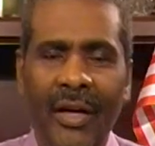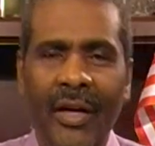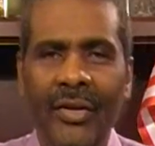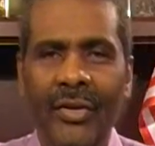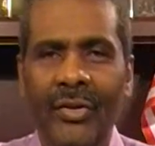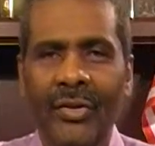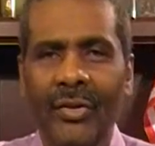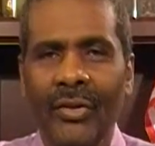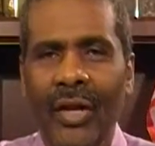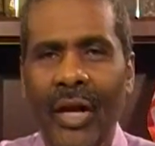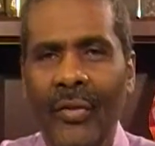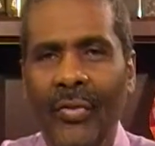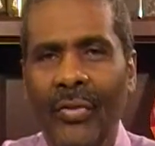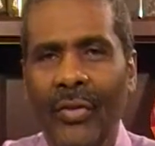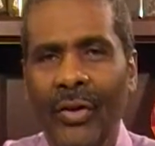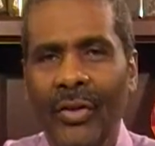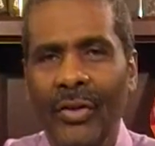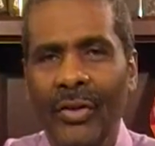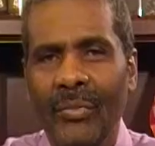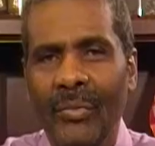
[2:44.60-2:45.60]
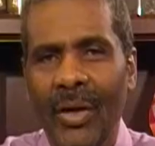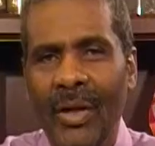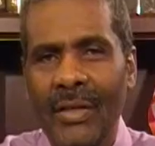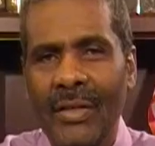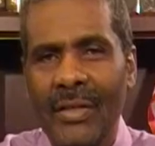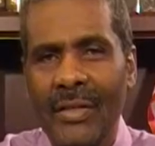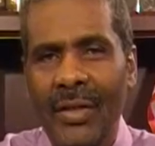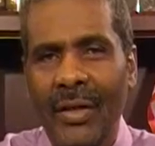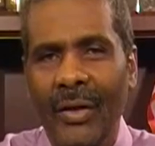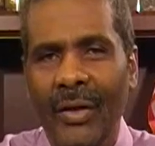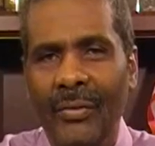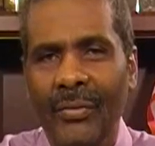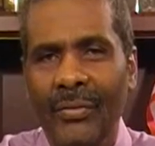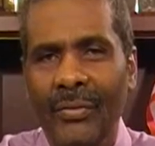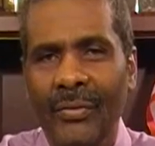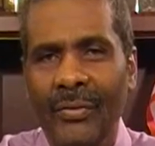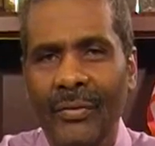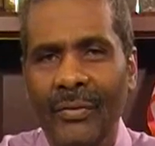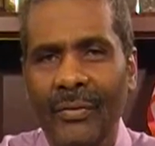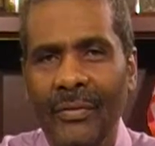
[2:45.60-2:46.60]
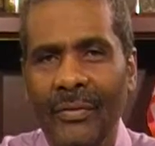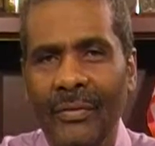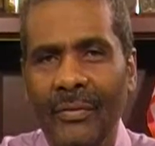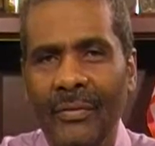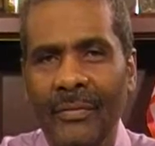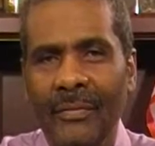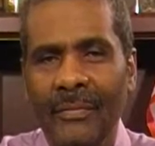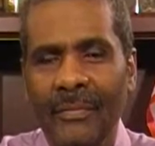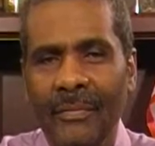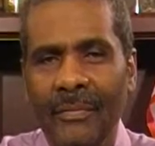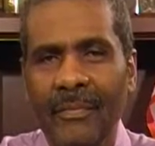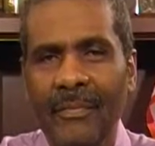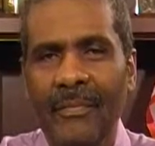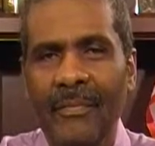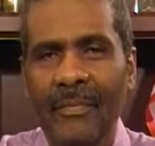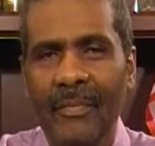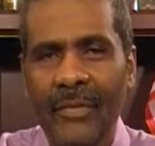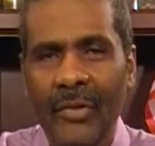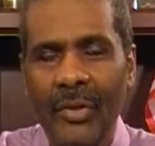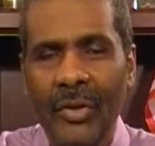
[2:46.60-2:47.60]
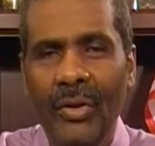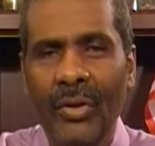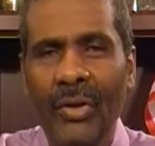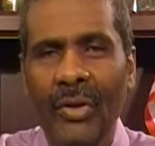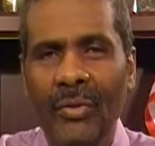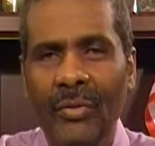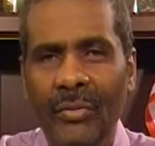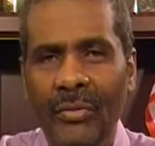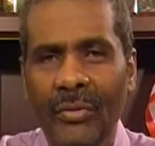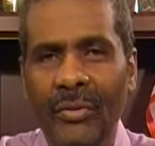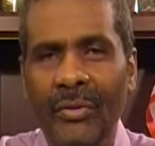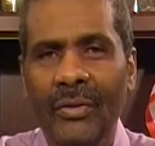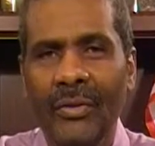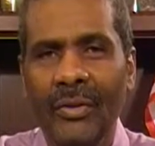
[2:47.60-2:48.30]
And you know, and I thought to myself, you know,